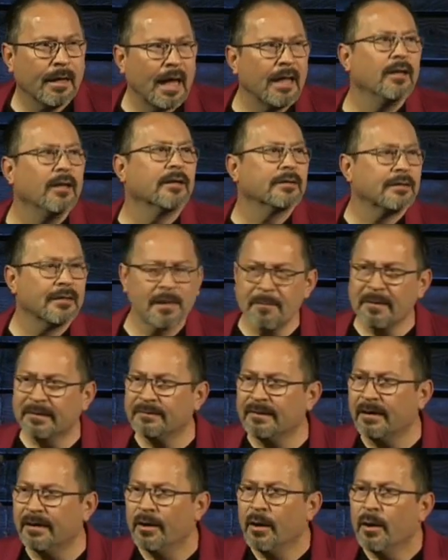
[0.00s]
I looked at him. I
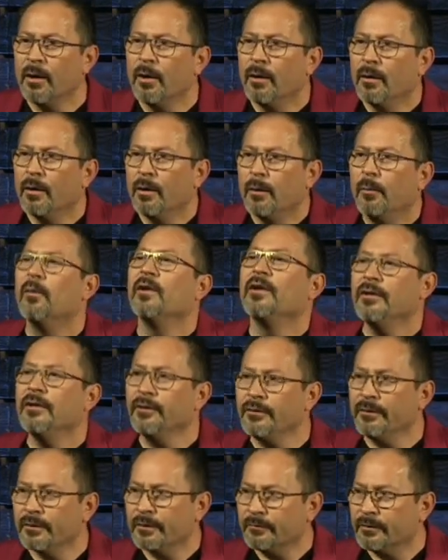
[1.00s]
said, "What are
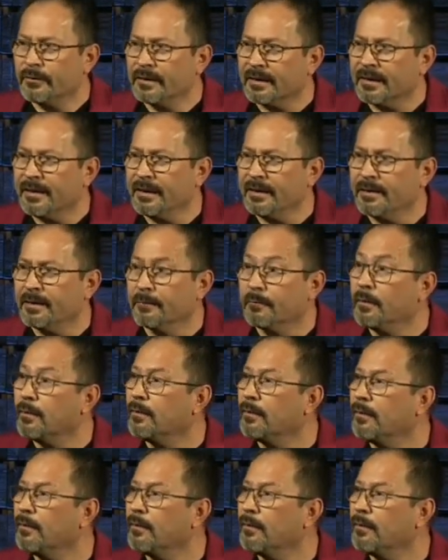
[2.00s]
you doing for the kingdom?"